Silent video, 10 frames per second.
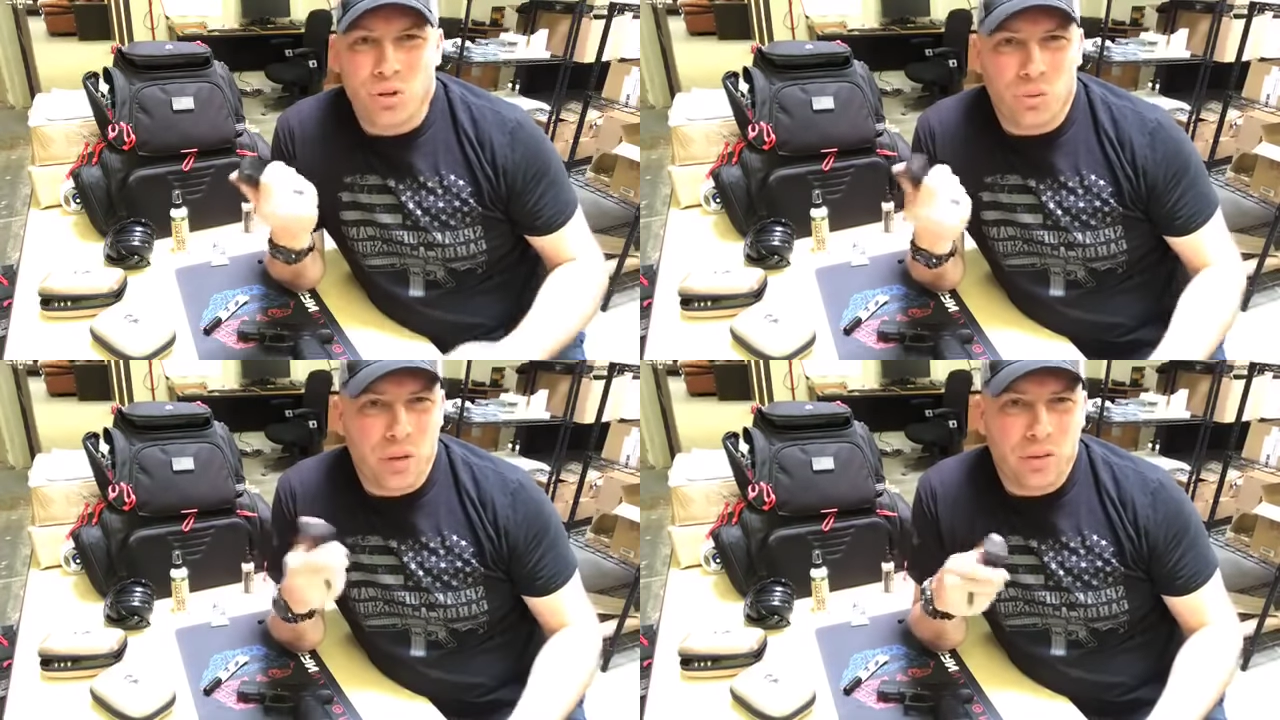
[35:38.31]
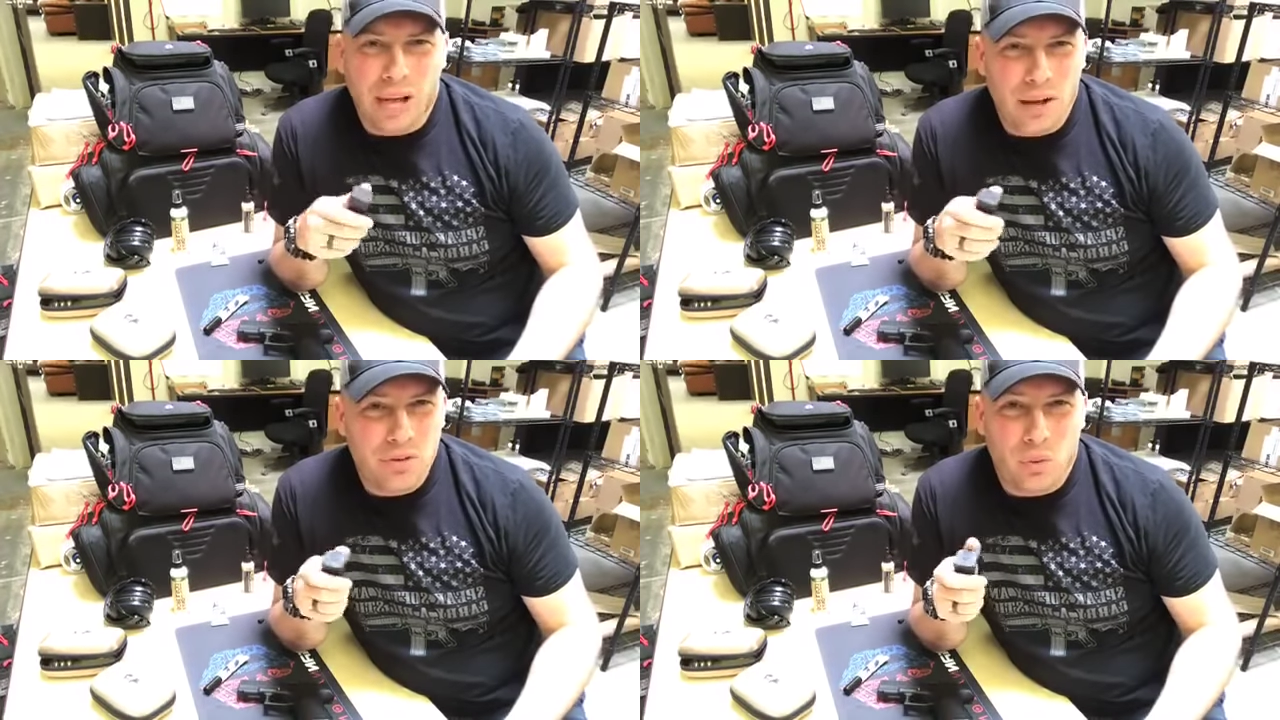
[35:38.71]
to
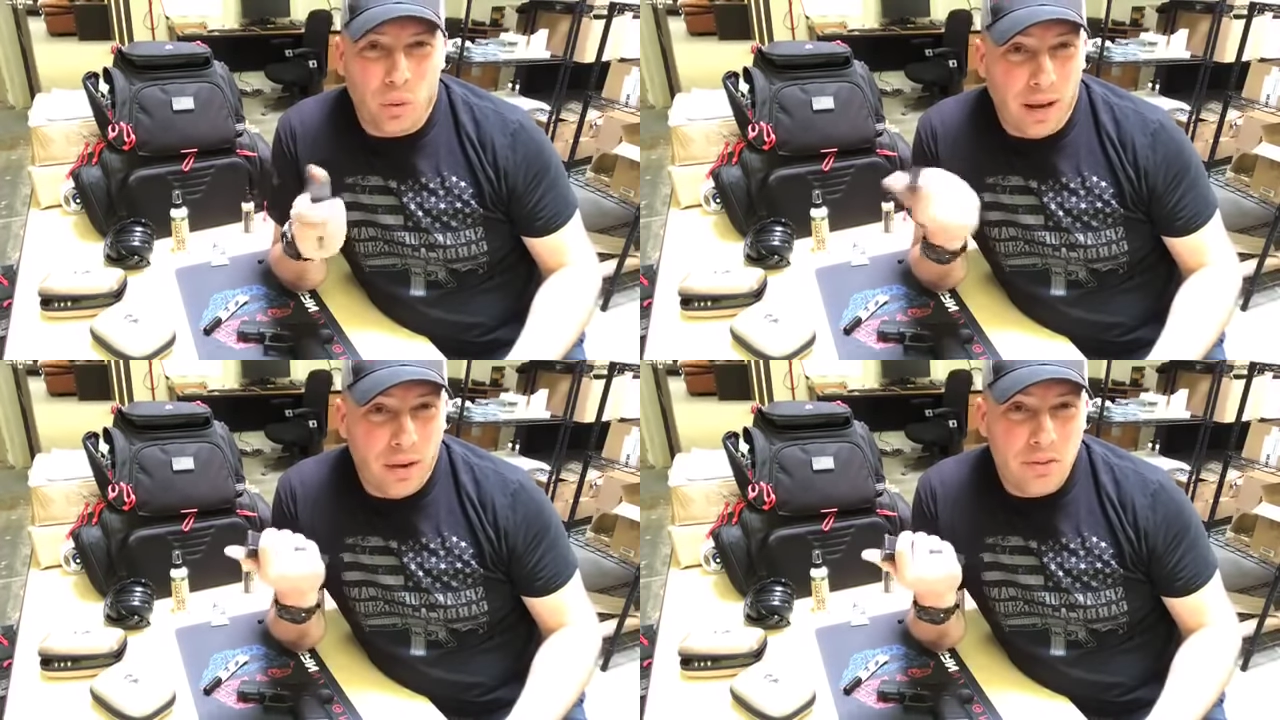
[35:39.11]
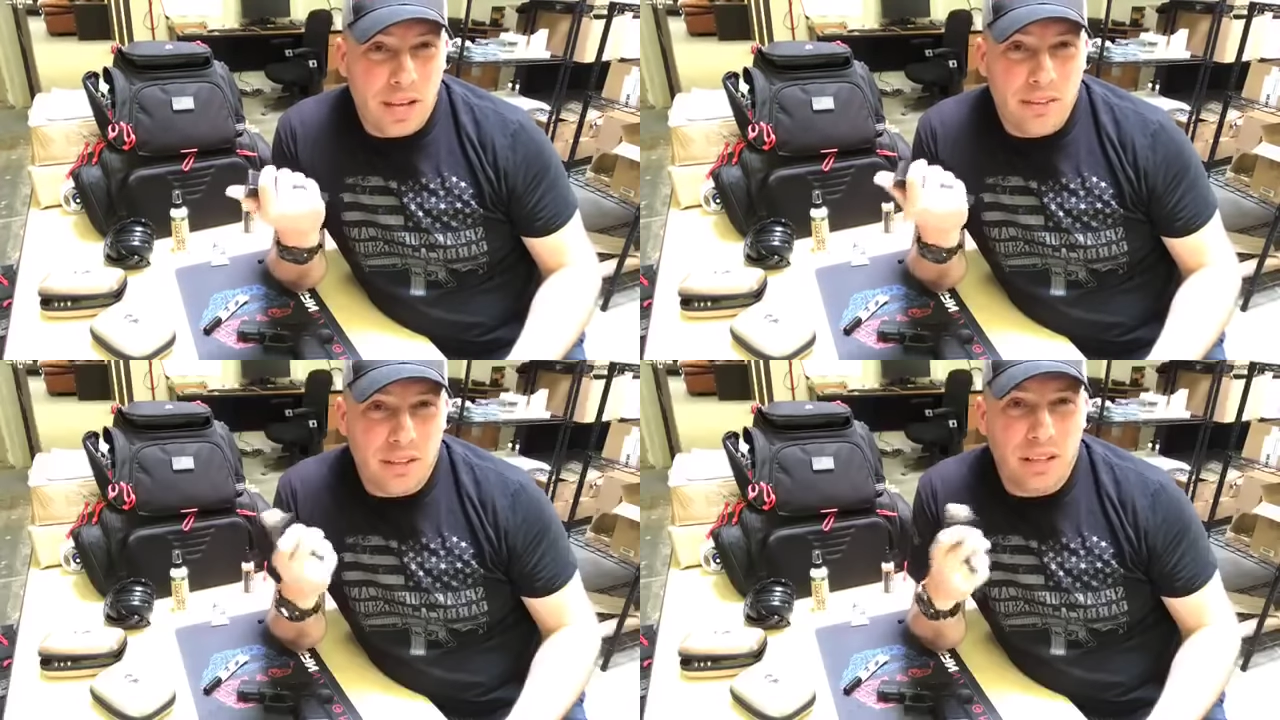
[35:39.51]
3,000 rounds,
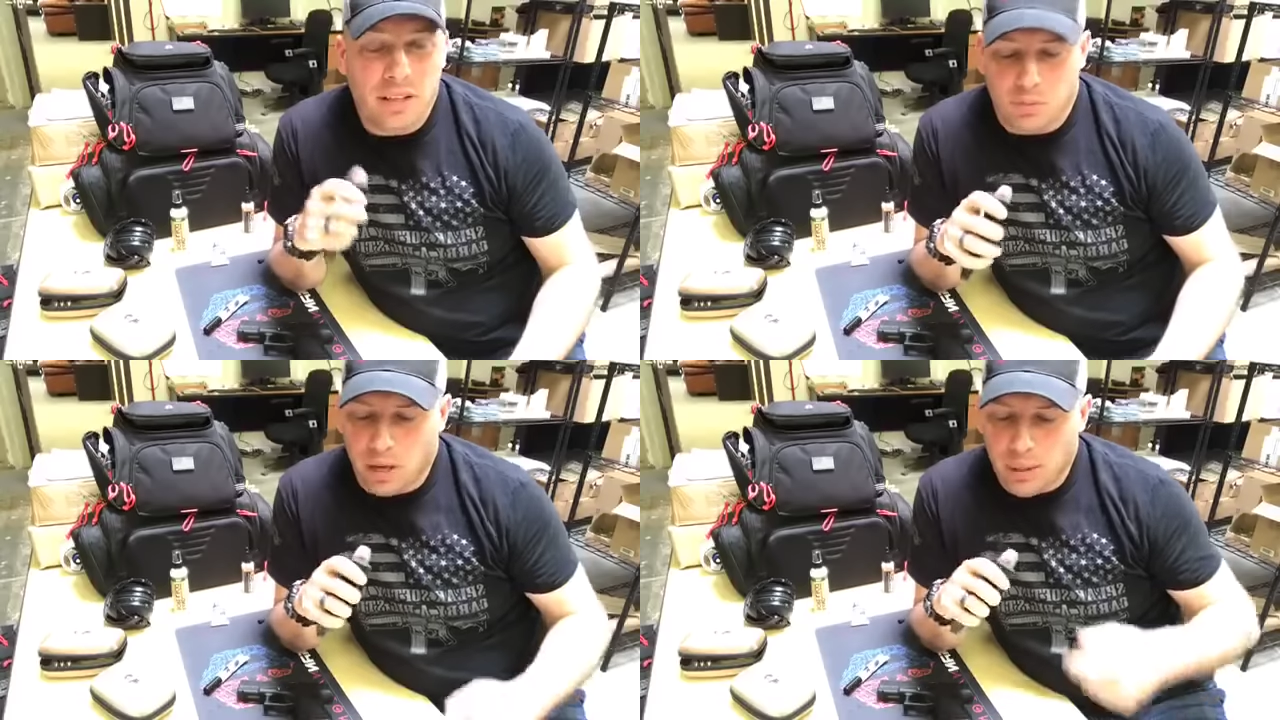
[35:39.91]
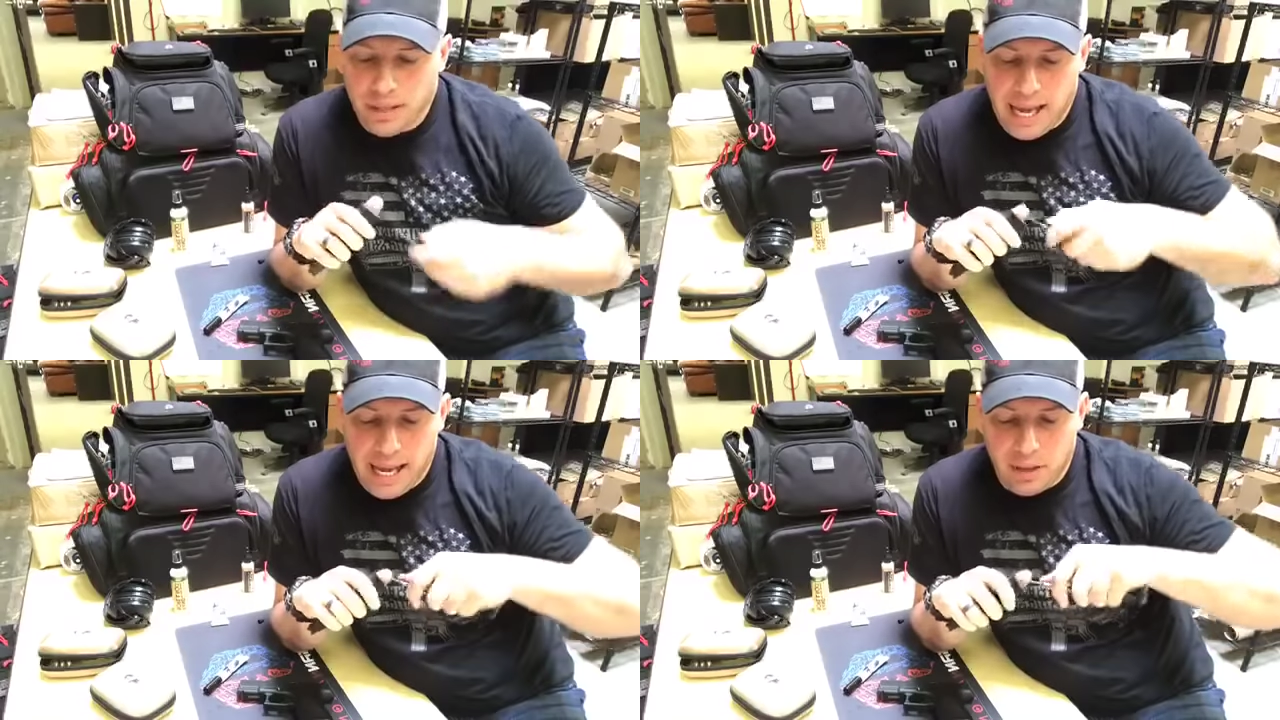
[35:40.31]
I think, is
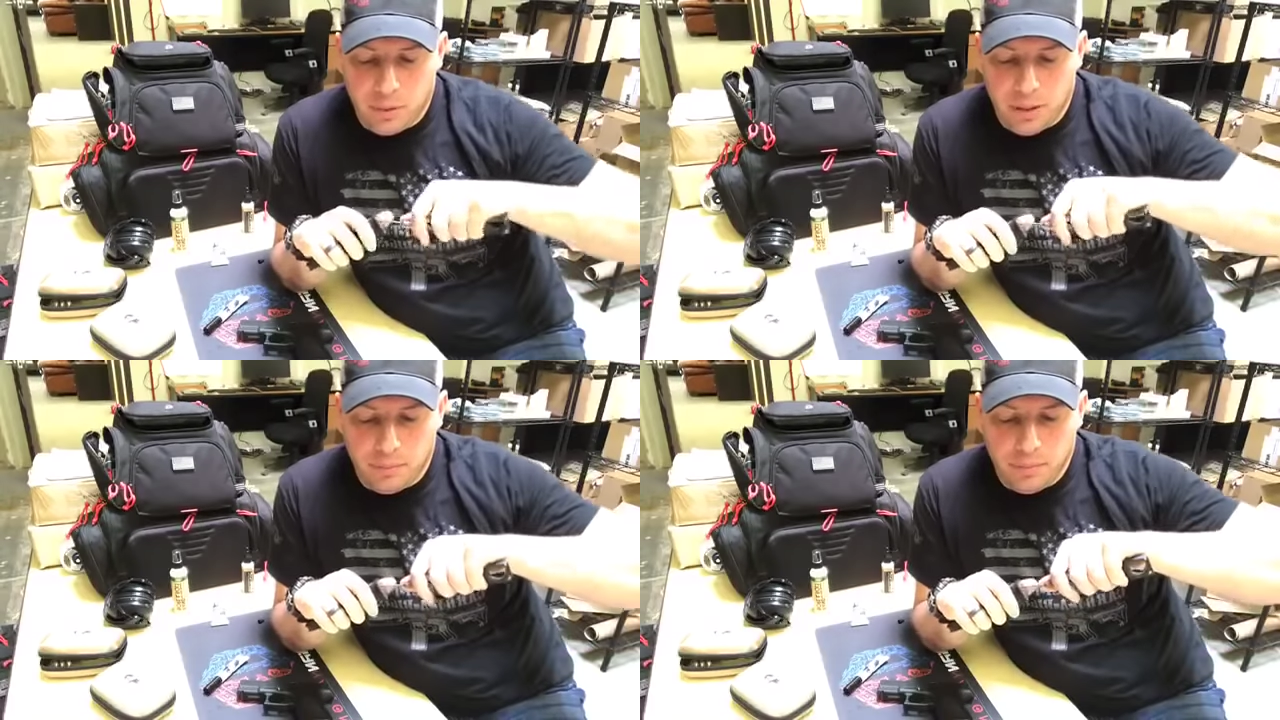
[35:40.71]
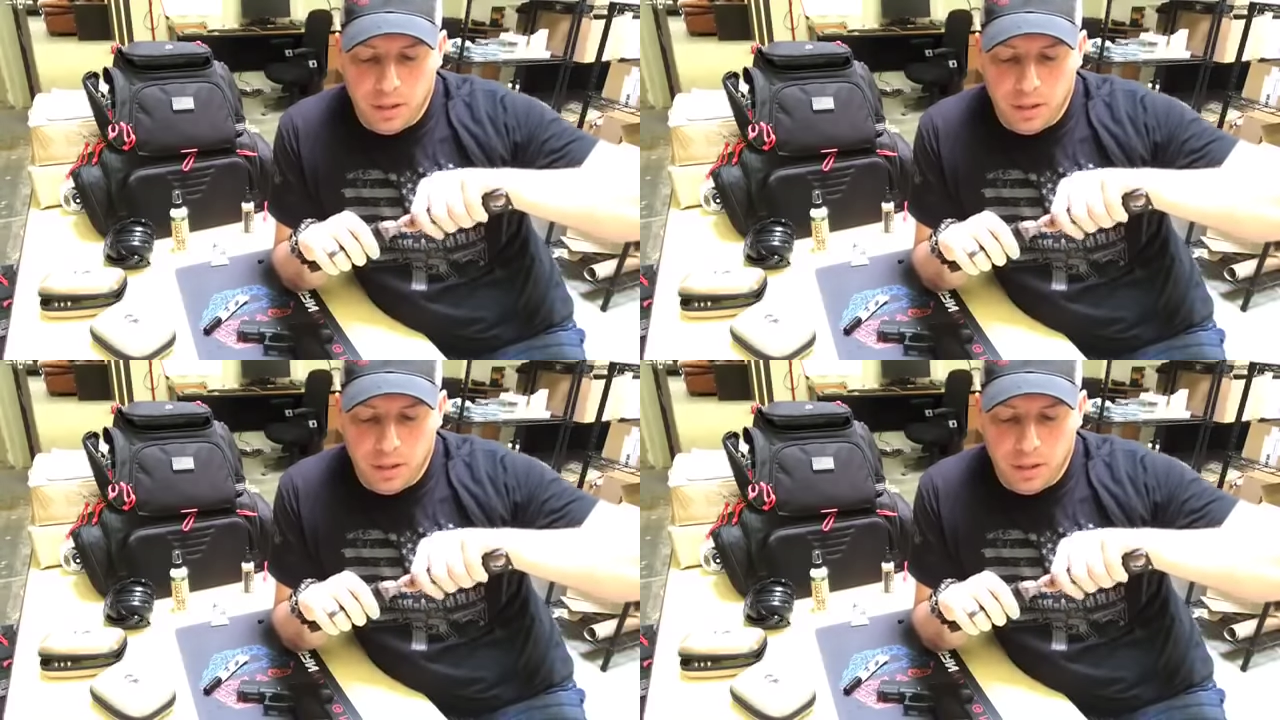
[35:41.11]
probably adequate.